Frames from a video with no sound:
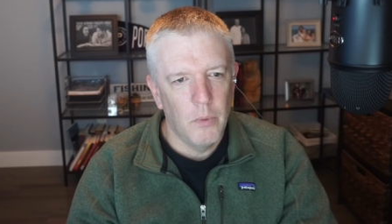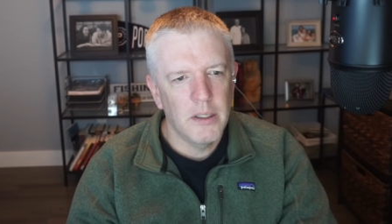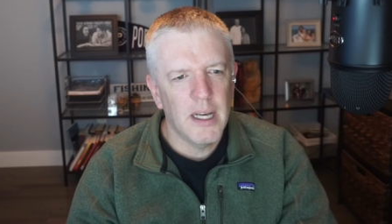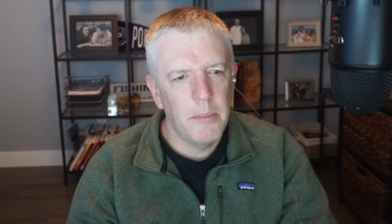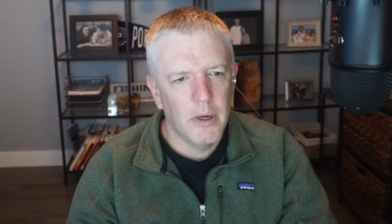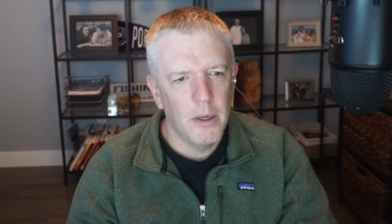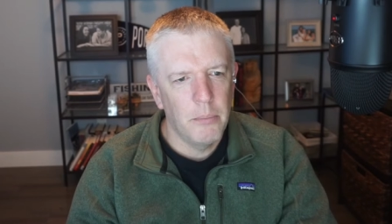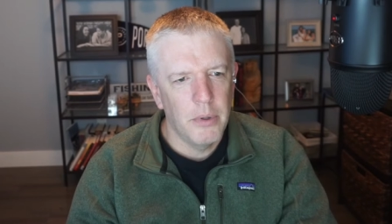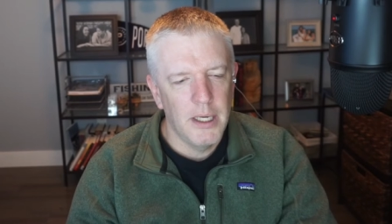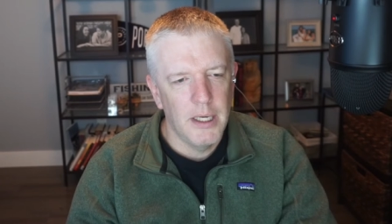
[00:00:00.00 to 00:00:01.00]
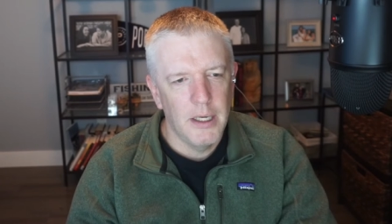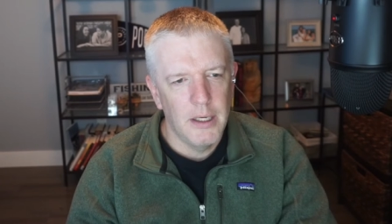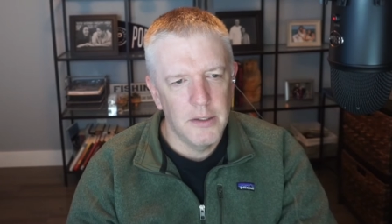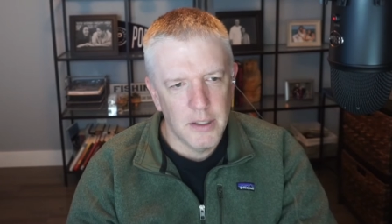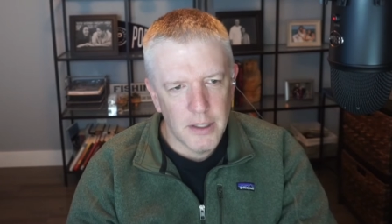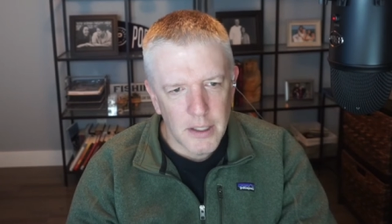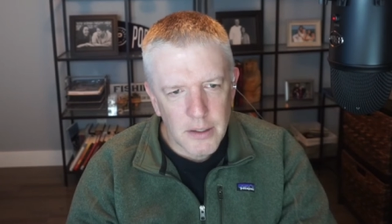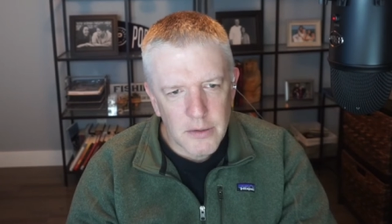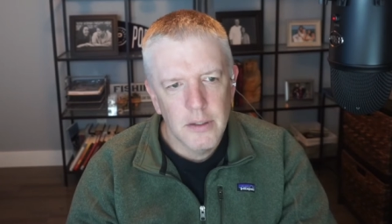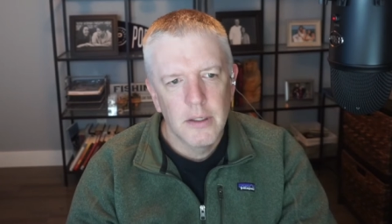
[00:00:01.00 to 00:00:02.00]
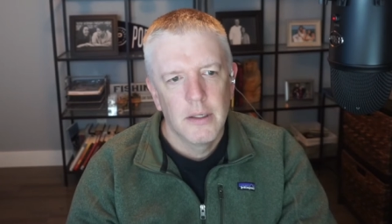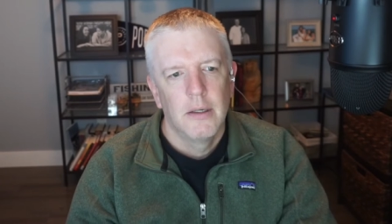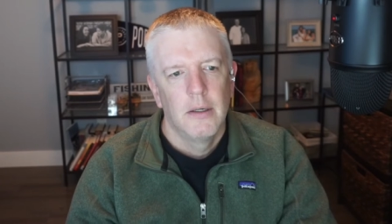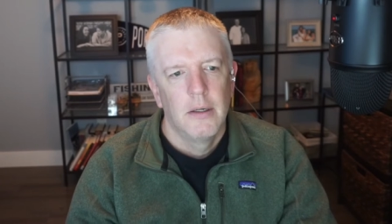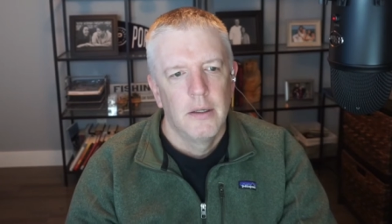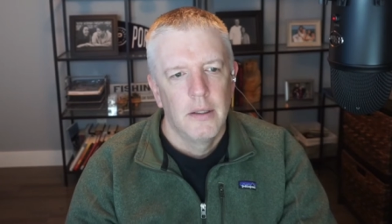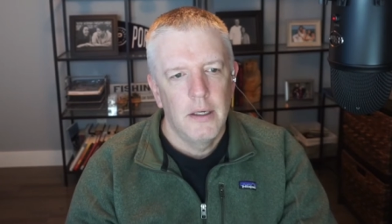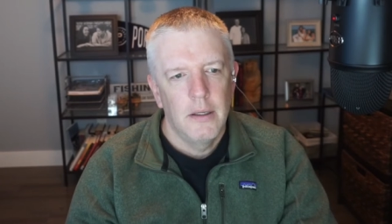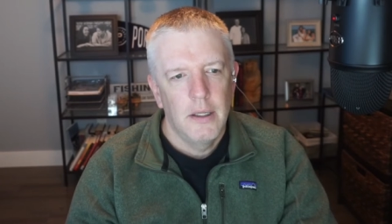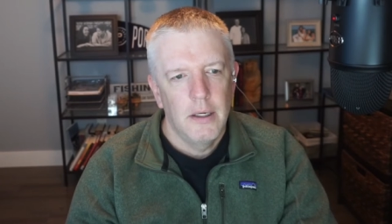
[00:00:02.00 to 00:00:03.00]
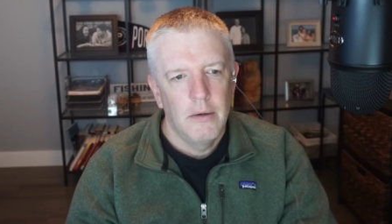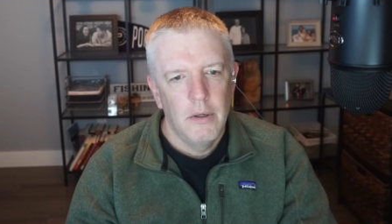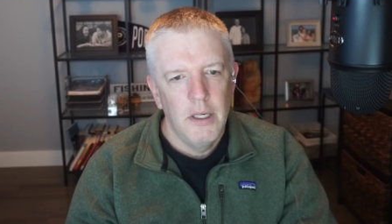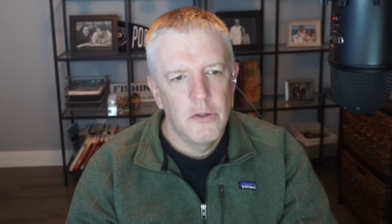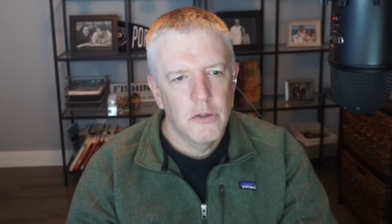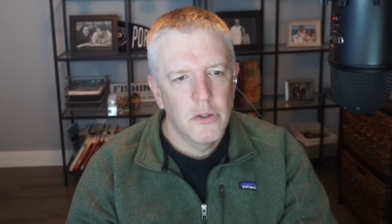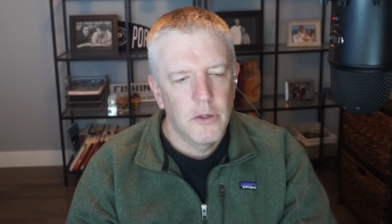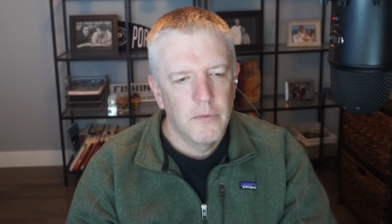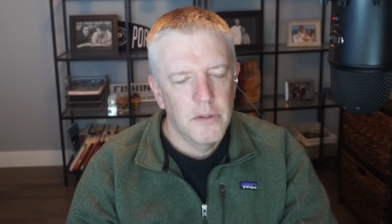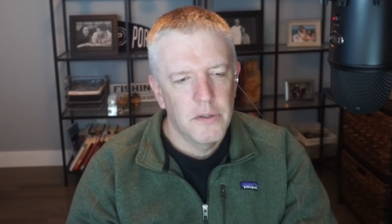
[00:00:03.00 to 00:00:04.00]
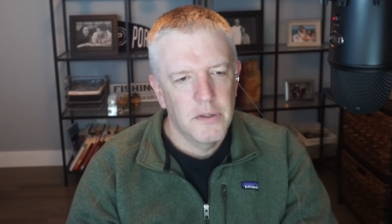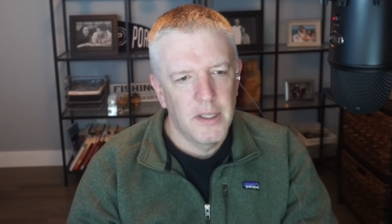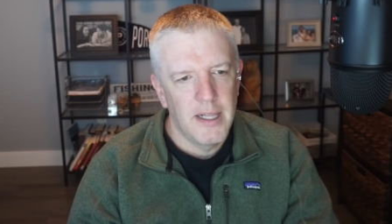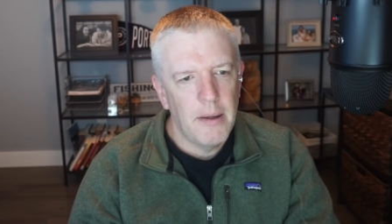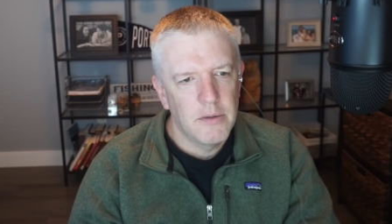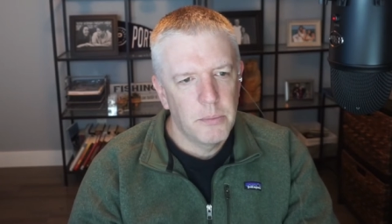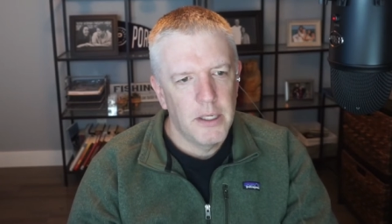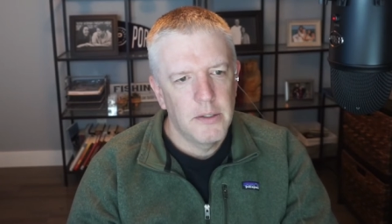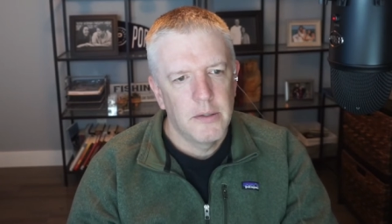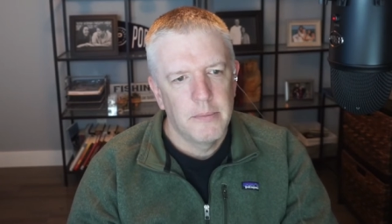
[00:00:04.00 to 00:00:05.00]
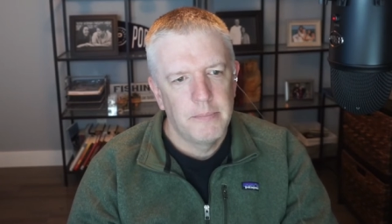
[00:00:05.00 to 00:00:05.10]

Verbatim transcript: what type of company is it that needs your services in that space?